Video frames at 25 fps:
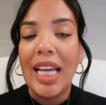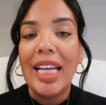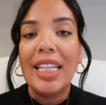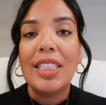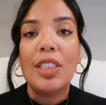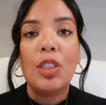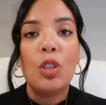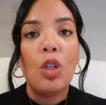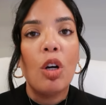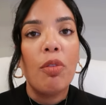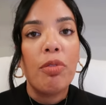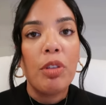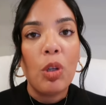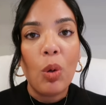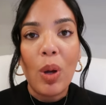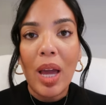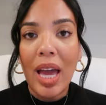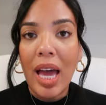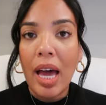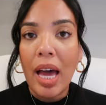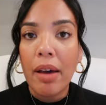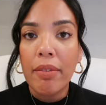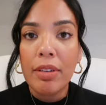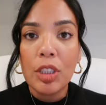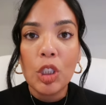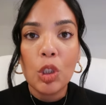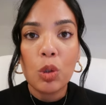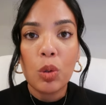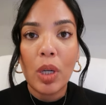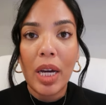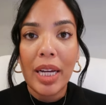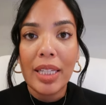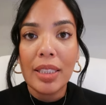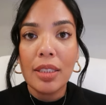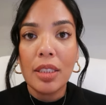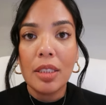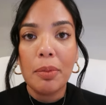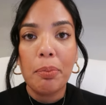So if you have a
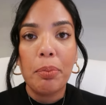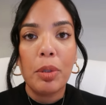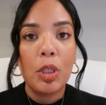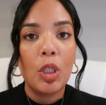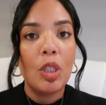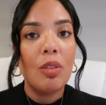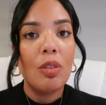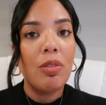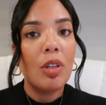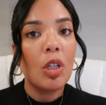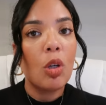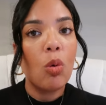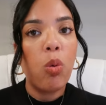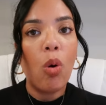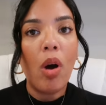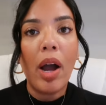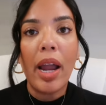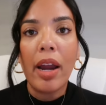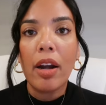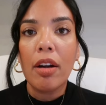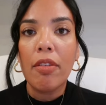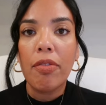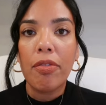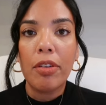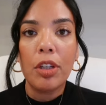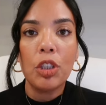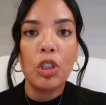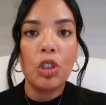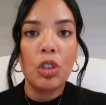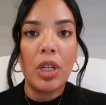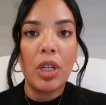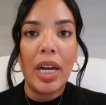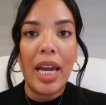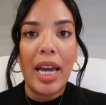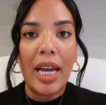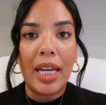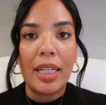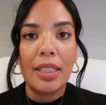trust, but you've acquired
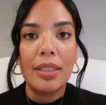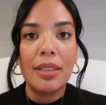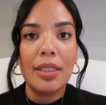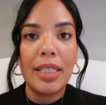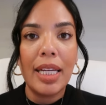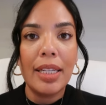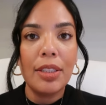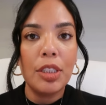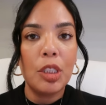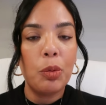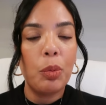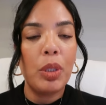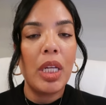future assets,